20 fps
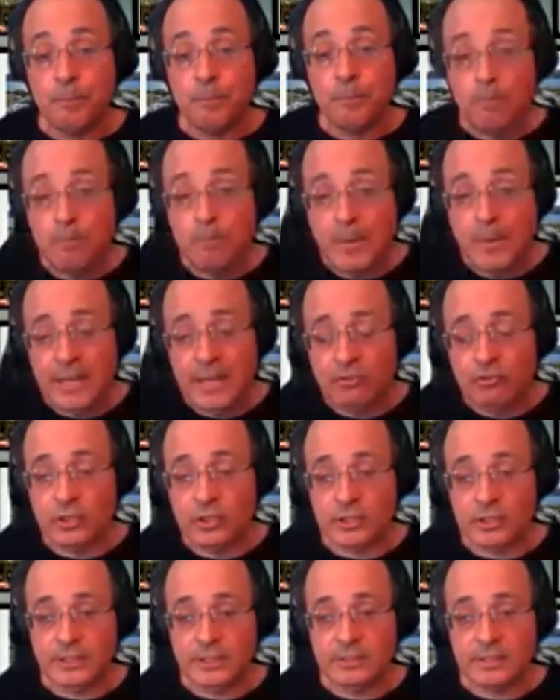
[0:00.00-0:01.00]

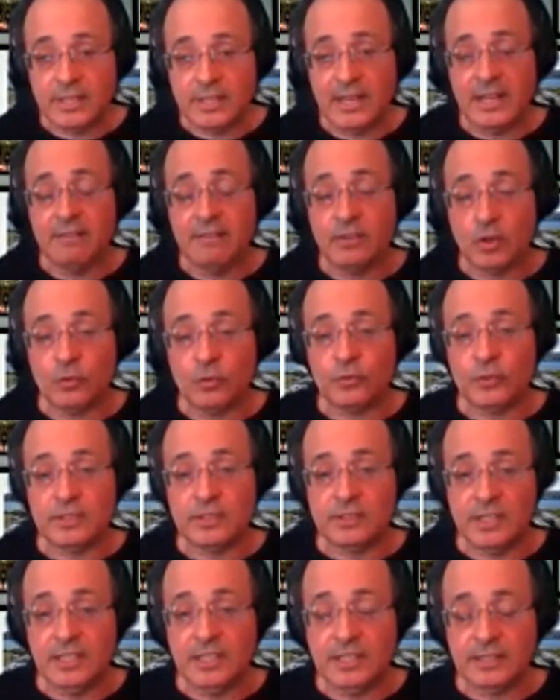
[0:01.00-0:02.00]
measuring the level of
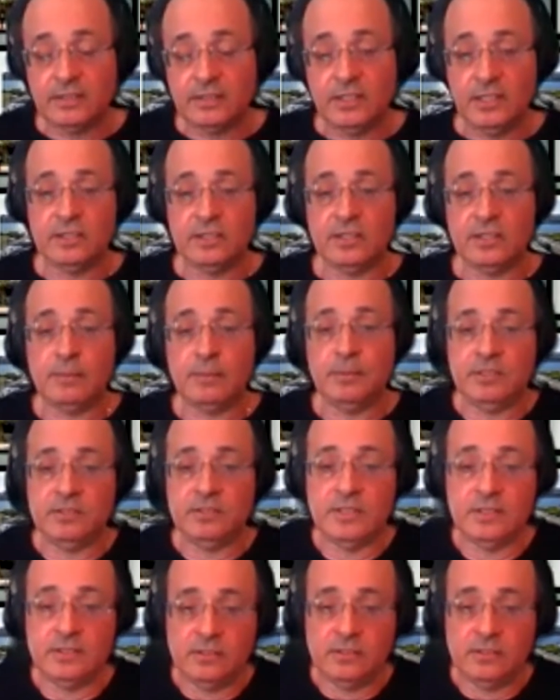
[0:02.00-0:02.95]
resiliency in their business.